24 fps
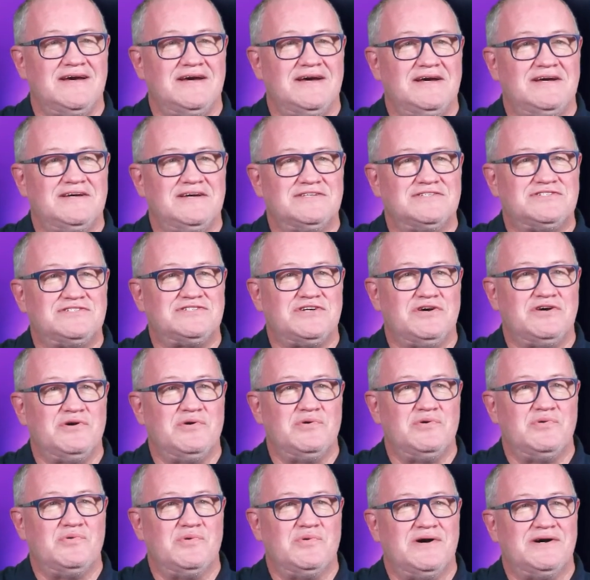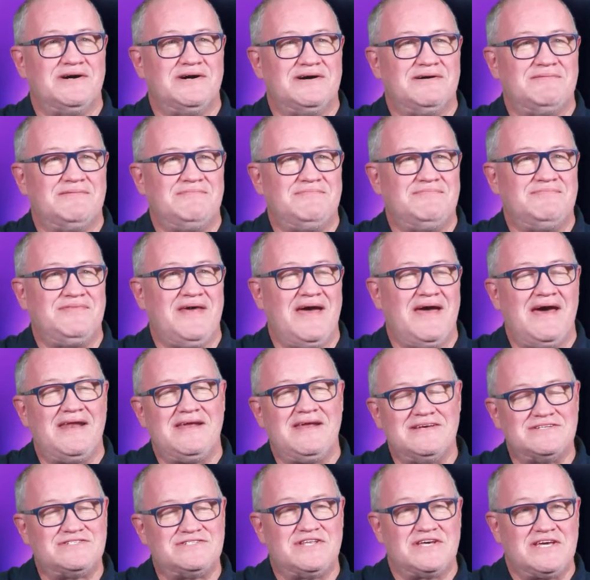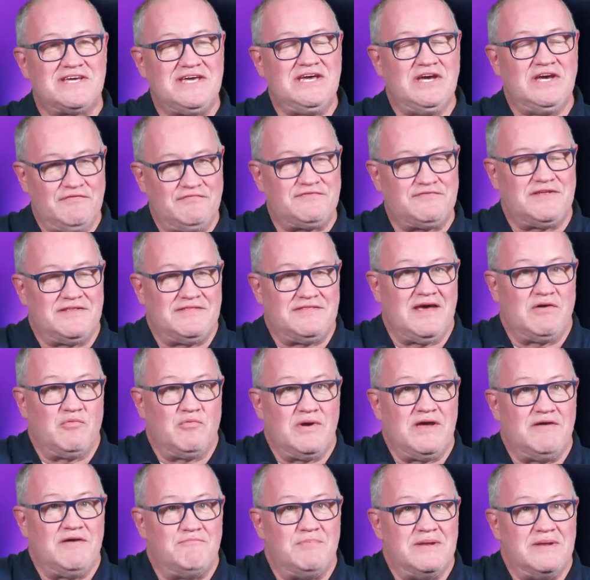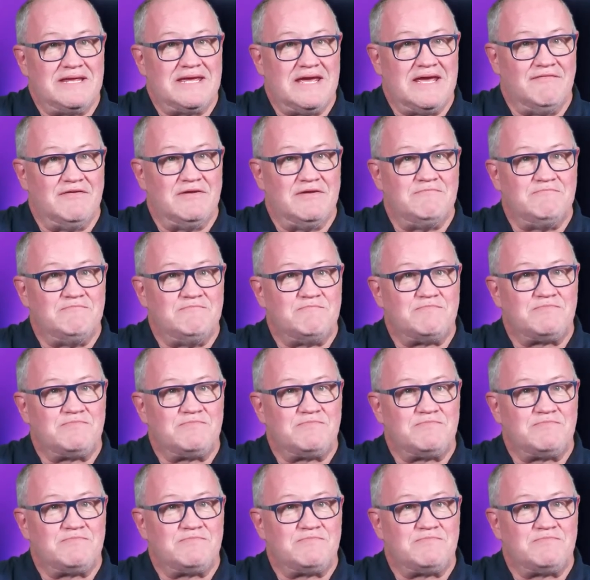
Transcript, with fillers: And so uh, that is the gift that we have been given.